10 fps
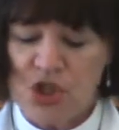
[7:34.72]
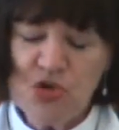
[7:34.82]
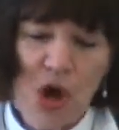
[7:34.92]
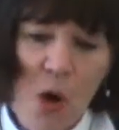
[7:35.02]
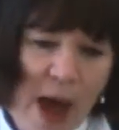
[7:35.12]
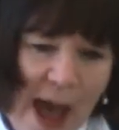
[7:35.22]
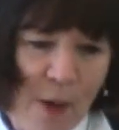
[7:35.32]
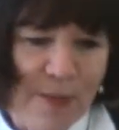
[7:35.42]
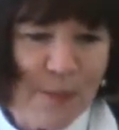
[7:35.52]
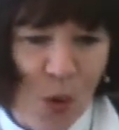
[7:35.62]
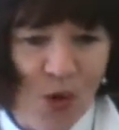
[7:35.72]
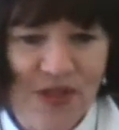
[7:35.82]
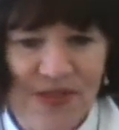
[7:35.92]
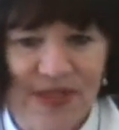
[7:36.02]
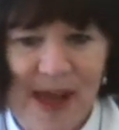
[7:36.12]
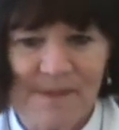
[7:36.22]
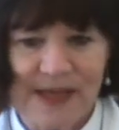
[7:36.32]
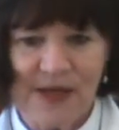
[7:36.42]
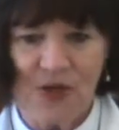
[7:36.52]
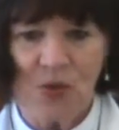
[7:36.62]
Do you know how important that
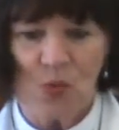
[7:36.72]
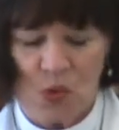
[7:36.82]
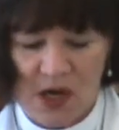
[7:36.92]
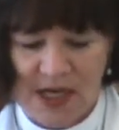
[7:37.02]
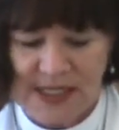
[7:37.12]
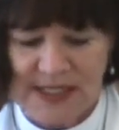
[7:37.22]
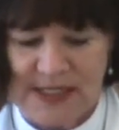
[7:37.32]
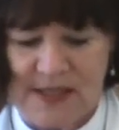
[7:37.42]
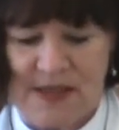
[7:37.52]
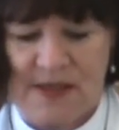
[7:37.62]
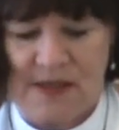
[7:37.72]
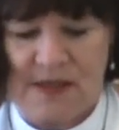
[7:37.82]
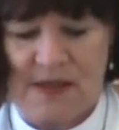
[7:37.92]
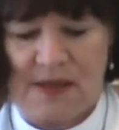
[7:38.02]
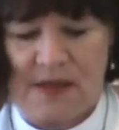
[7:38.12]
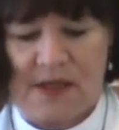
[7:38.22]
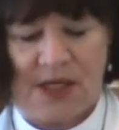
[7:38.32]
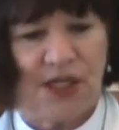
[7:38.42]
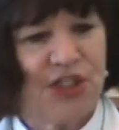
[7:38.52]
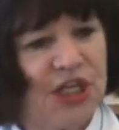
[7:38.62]
meal was?
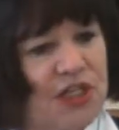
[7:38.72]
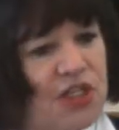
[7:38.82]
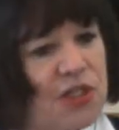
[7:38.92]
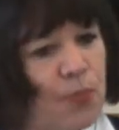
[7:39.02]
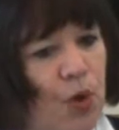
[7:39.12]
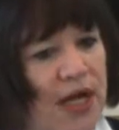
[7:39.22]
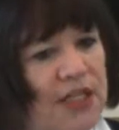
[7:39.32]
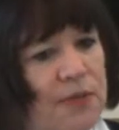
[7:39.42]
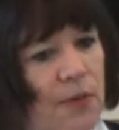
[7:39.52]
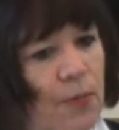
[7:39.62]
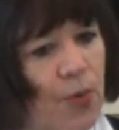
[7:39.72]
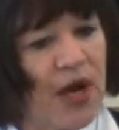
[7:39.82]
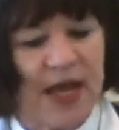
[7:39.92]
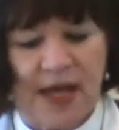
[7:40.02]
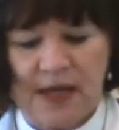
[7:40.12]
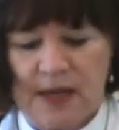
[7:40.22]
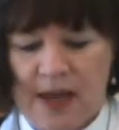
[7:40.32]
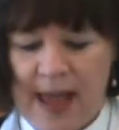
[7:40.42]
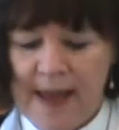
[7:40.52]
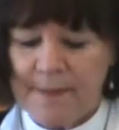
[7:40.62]
Jesus breaks bread
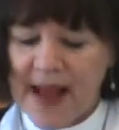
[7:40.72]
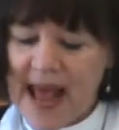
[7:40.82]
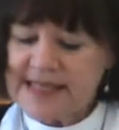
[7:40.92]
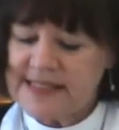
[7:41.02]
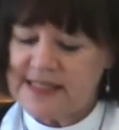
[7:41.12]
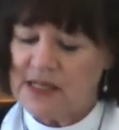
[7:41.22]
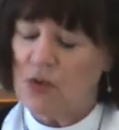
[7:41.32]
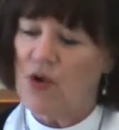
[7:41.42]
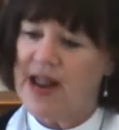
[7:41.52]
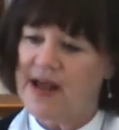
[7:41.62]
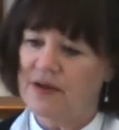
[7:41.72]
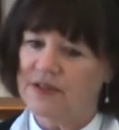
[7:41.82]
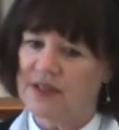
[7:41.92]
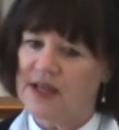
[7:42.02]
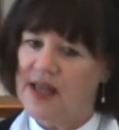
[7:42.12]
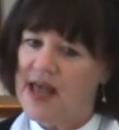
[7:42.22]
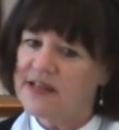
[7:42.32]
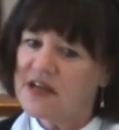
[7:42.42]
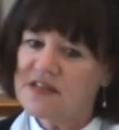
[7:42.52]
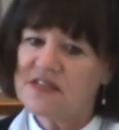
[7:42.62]
and passes it around
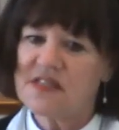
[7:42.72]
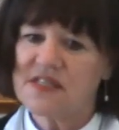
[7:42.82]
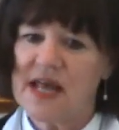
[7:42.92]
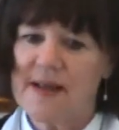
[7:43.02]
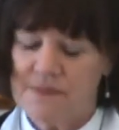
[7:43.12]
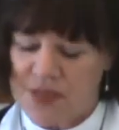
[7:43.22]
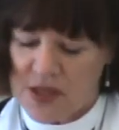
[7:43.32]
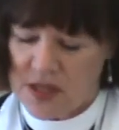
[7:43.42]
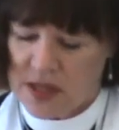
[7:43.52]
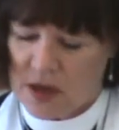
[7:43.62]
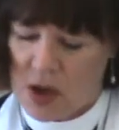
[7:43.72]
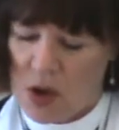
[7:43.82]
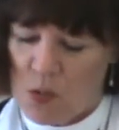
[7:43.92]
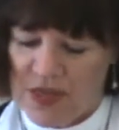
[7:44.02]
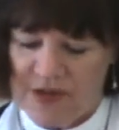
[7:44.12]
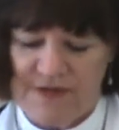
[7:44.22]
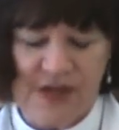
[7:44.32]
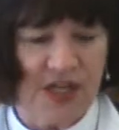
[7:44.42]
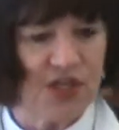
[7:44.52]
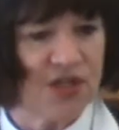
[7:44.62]
and does the same thing with the
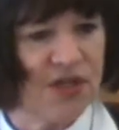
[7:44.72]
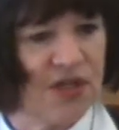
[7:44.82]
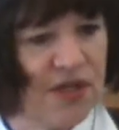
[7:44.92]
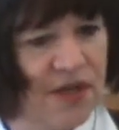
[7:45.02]
fish.